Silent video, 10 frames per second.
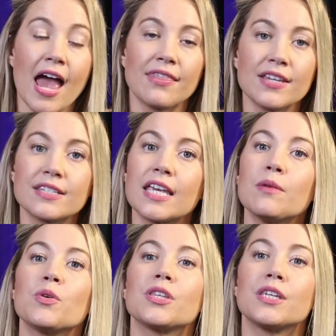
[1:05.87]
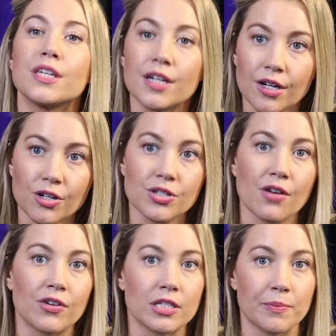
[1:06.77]
And this came with years
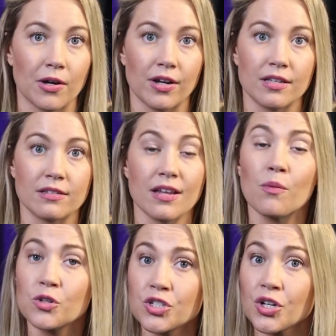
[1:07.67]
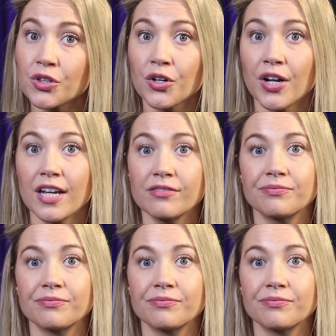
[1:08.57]
of experience, and we're still learning.